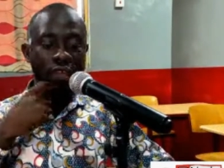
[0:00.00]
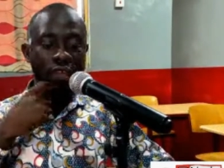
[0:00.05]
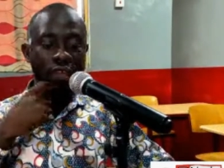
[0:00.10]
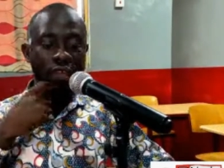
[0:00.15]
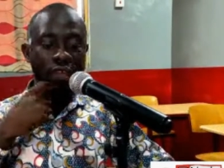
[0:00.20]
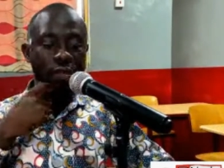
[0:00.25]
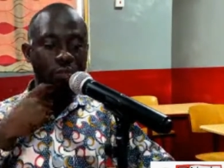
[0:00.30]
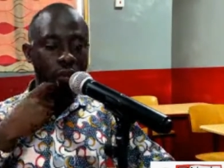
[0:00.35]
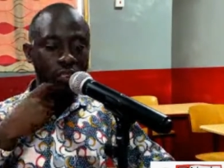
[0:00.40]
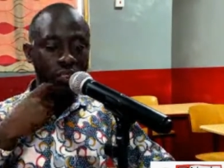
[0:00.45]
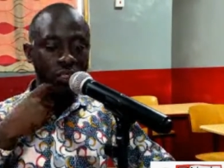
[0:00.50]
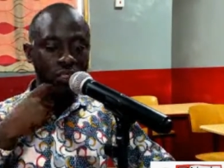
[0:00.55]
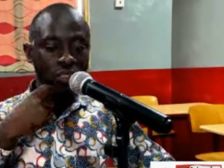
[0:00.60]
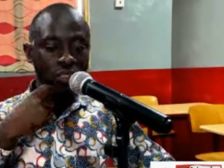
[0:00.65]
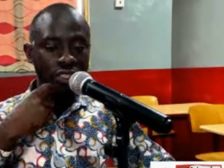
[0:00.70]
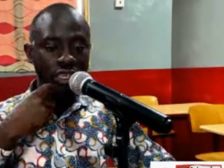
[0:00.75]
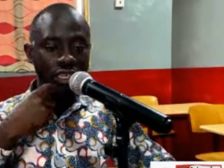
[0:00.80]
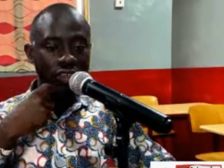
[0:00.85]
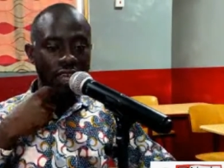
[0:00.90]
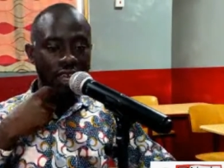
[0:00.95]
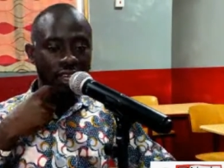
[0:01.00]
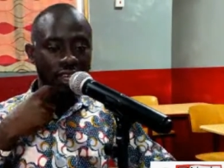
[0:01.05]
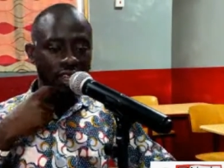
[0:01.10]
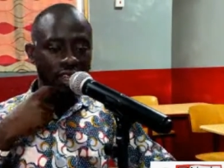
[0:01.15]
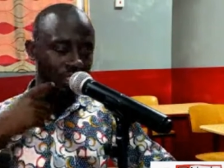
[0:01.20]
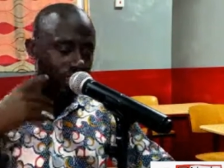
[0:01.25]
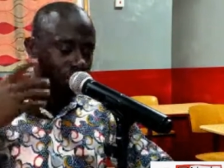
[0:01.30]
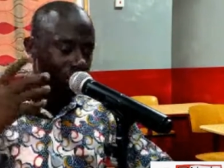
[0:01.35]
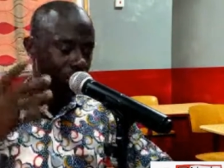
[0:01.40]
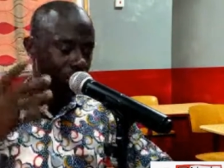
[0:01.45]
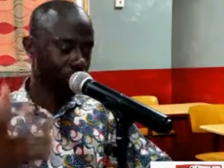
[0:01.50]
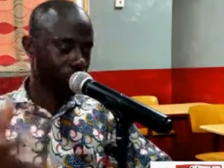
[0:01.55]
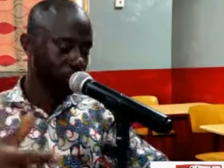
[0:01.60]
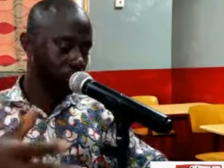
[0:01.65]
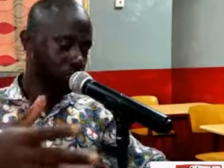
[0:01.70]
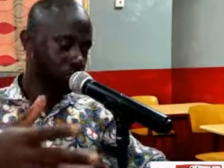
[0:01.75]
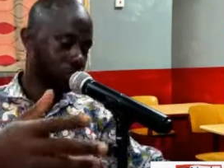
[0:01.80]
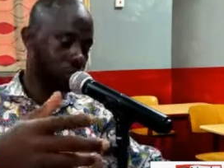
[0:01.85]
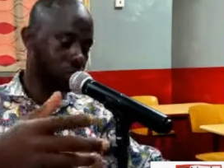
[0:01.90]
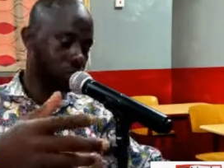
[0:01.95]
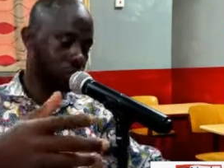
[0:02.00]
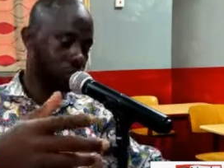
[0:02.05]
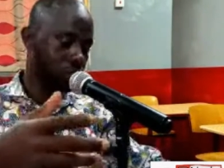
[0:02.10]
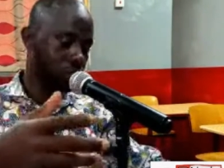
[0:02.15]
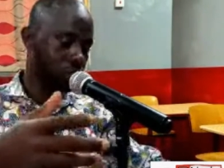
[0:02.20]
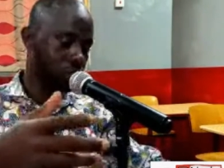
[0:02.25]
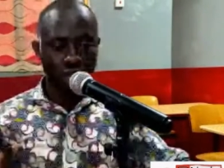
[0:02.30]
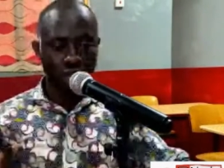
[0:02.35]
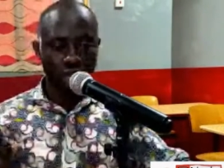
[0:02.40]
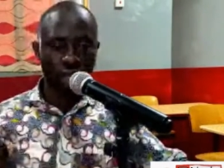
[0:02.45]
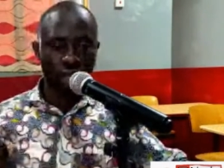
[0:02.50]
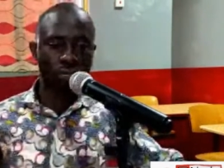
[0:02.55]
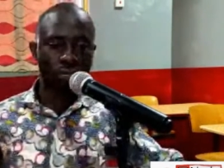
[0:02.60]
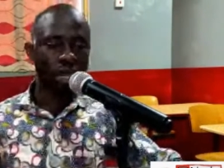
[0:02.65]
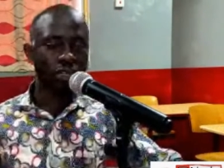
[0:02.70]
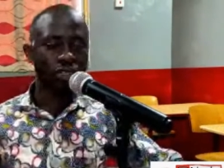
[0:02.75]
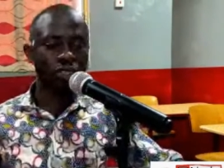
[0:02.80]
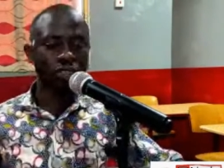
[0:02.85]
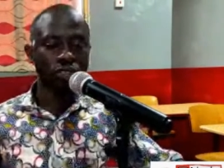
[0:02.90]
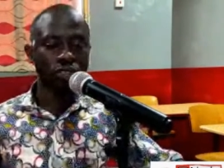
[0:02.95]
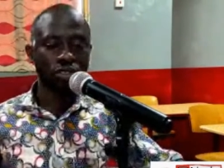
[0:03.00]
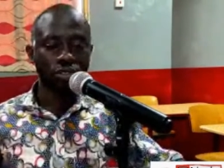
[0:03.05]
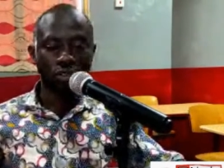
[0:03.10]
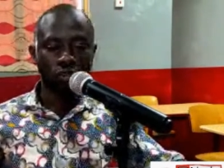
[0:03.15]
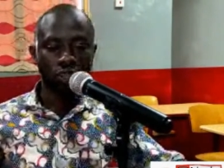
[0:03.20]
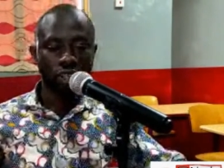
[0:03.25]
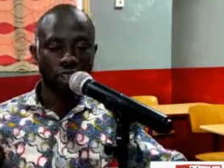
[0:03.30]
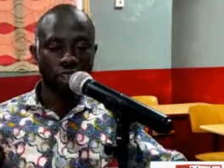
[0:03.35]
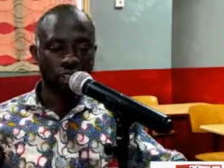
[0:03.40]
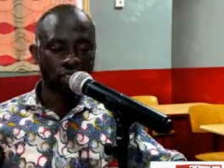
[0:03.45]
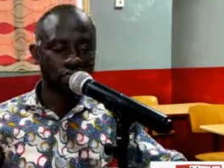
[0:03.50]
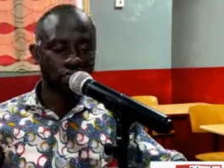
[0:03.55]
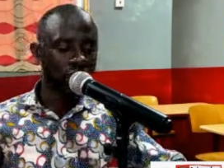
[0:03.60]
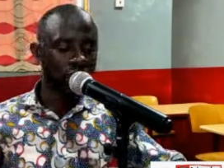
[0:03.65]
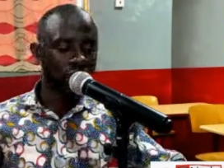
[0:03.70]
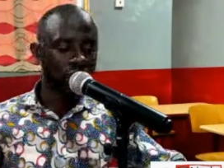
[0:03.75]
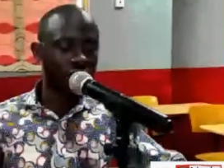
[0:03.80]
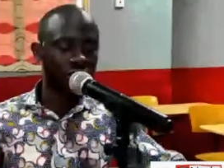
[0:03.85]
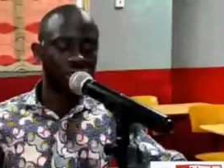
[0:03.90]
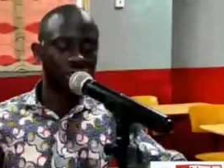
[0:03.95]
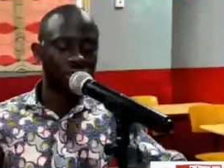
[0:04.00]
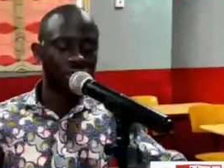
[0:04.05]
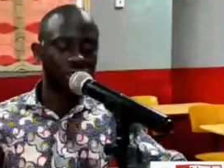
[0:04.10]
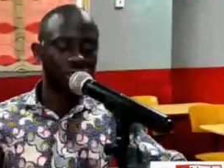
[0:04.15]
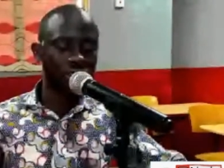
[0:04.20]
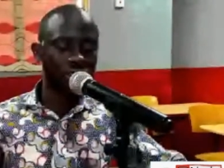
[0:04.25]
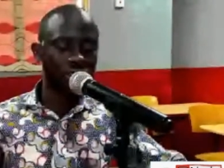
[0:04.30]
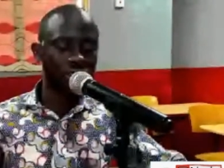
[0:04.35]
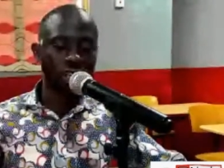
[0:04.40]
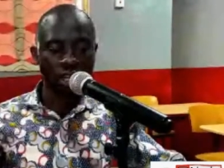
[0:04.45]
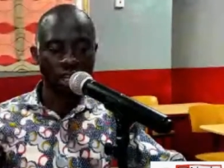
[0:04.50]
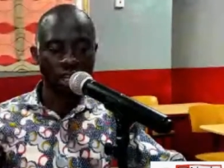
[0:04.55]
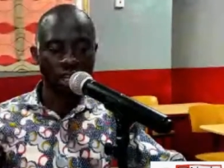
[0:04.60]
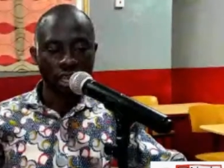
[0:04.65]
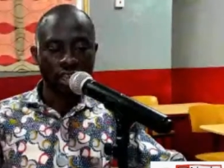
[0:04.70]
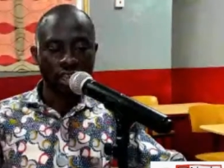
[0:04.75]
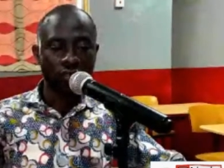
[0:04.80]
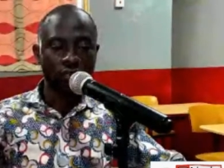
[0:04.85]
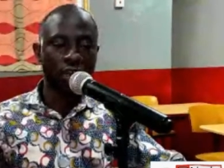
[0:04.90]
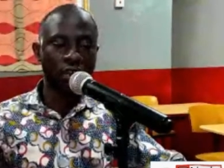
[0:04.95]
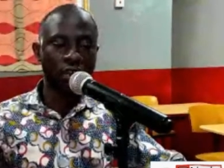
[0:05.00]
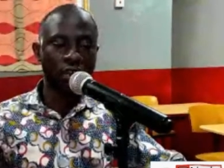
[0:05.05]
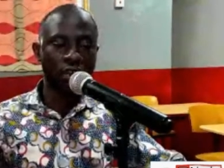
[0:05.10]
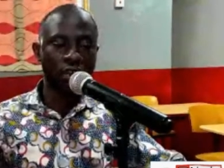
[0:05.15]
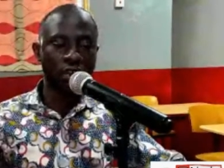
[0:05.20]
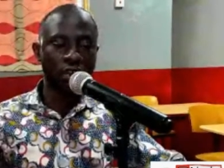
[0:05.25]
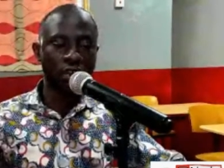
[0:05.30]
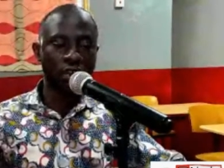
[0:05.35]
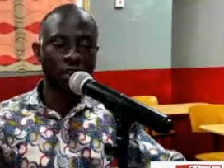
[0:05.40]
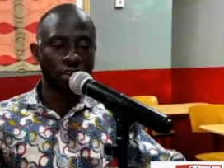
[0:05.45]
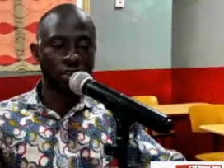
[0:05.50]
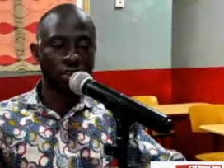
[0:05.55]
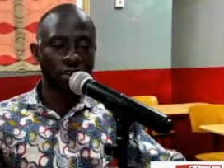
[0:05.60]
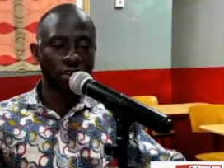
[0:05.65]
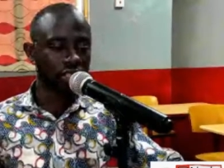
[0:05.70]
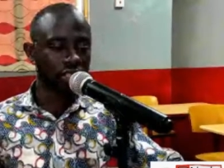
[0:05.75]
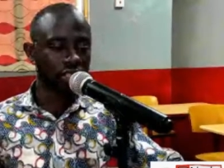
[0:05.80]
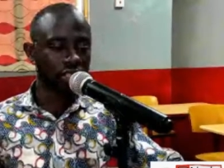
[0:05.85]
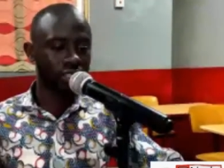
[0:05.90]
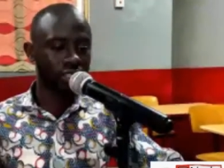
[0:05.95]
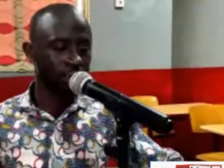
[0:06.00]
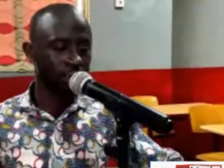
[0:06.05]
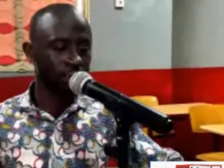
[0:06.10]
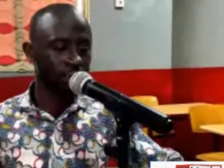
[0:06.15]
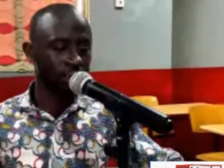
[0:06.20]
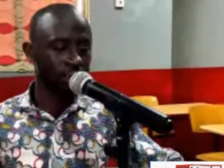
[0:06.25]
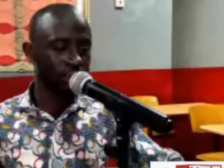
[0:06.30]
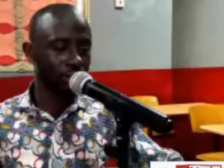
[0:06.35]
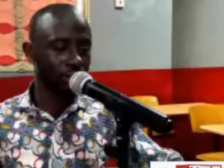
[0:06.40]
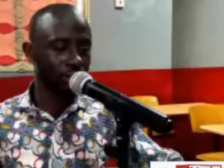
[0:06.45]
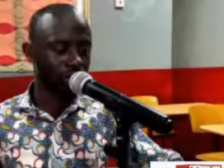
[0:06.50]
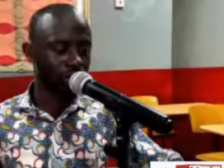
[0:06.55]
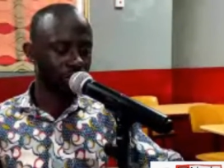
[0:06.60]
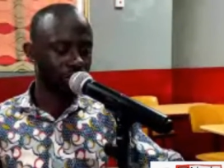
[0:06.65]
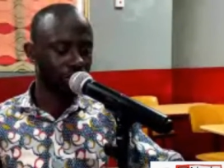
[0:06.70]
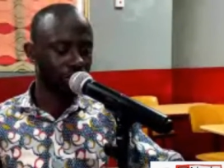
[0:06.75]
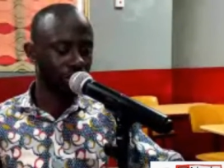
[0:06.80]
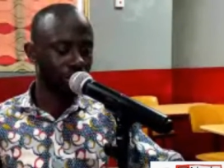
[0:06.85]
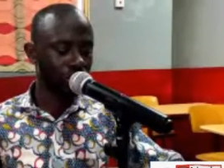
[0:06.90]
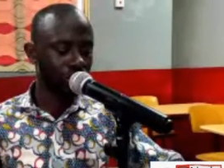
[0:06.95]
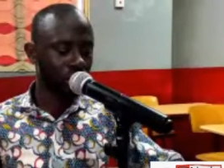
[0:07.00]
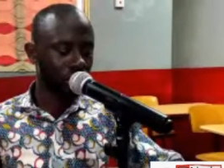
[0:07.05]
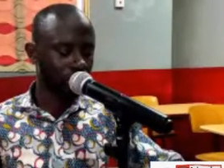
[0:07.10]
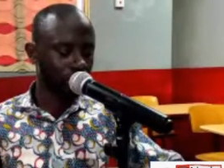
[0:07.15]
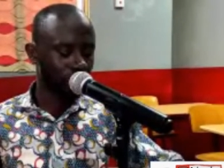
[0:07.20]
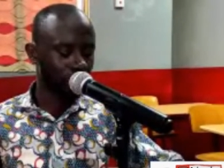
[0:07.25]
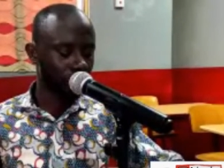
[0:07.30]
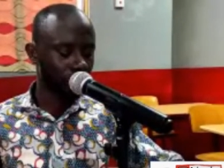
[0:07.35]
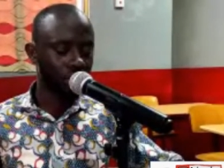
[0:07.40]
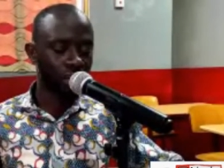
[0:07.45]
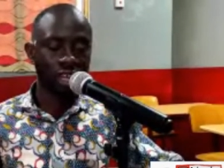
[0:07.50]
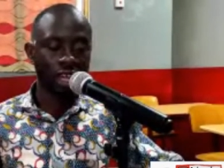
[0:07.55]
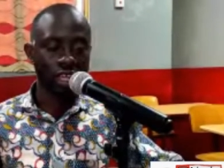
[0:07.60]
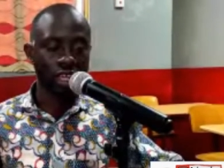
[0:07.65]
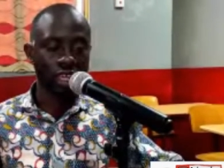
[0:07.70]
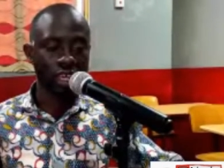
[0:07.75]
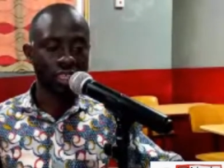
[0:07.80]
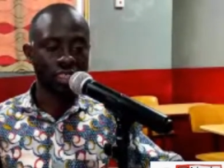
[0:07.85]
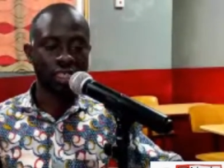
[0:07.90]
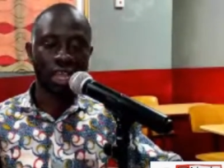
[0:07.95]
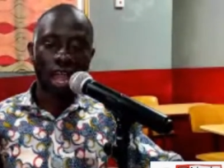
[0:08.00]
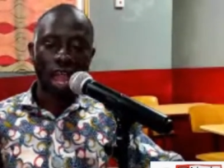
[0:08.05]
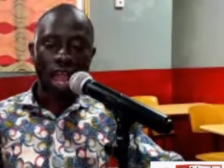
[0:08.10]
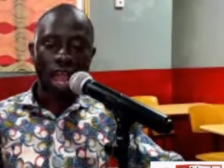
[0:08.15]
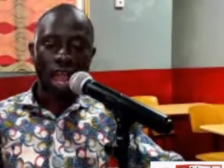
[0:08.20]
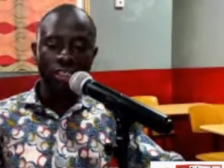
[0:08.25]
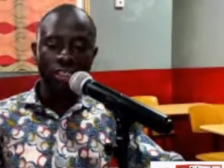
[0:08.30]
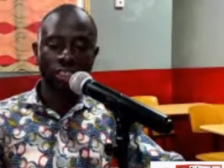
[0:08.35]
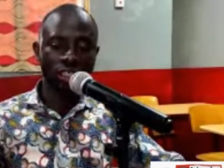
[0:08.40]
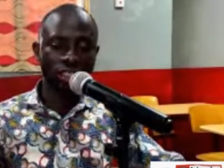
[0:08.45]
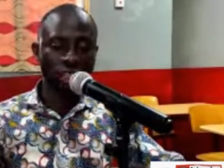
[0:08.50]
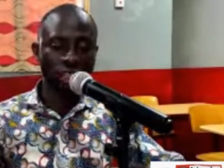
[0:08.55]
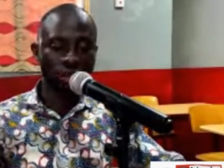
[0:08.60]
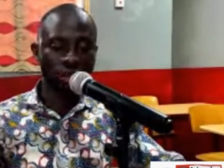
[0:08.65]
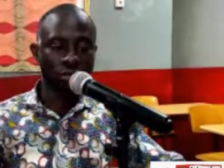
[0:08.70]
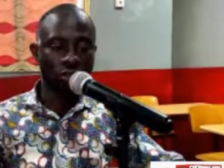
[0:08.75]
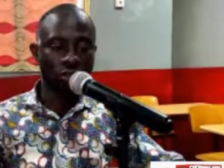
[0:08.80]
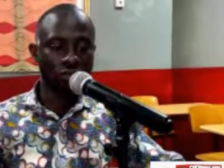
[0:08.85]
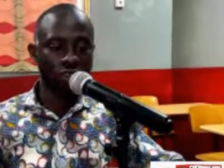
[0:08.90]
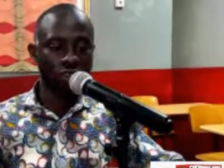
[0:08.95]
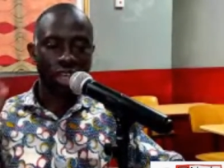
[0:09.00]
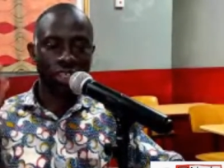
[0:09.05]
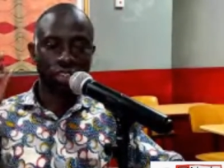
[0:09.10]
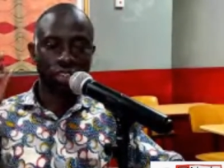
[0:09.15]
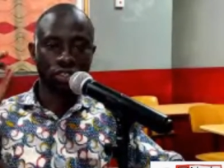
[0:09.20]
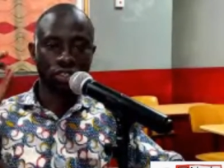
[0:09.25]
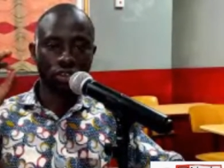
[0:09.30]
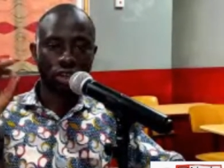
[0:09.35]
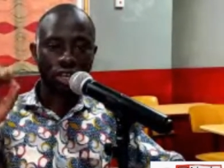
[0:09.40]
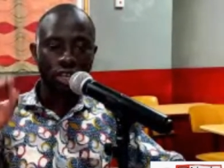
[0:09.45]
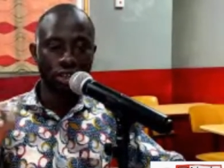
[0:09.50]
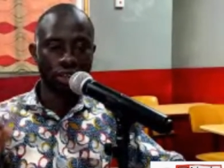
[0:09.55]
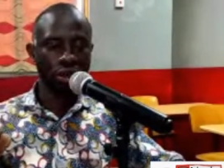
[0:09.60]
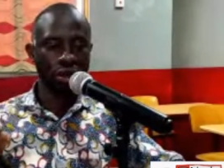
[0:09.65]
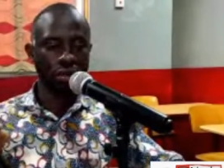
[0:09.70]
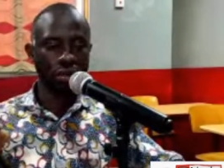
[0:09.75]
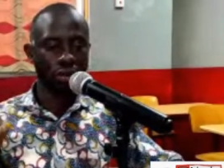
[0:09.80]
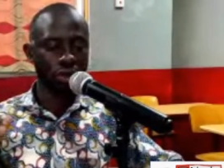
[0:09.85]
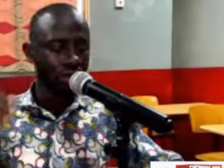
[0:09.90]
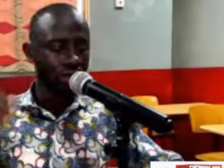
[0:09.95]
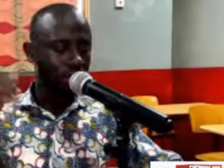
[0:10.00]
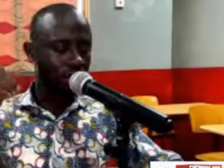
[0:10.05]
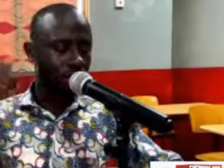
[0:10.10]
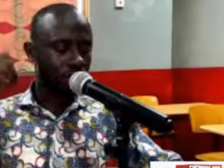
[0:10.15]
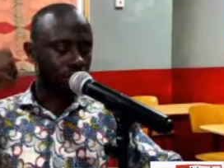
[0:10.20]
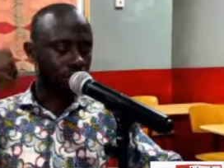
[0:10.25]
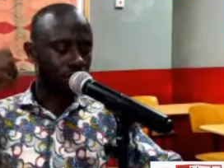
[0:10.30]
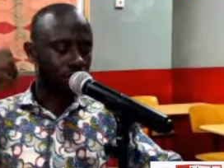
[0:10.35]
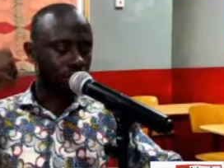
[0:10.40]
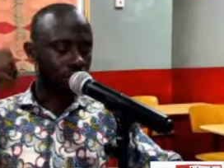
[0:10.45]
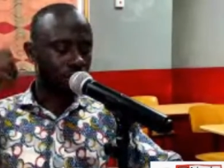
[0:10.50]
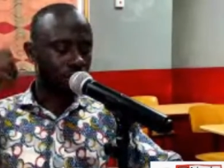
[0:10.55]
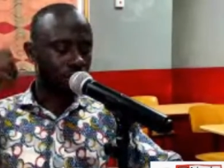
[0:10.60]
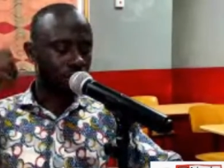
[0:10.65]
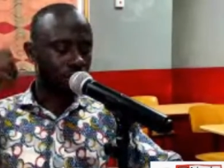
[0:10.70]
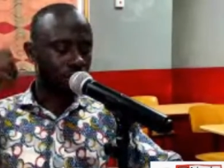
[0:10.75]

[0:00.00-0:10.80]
important in that case. And we want to look at a part two of the discussion and look at the various things that we have to look out for in that case. I see some of you guys joining. You are welcome.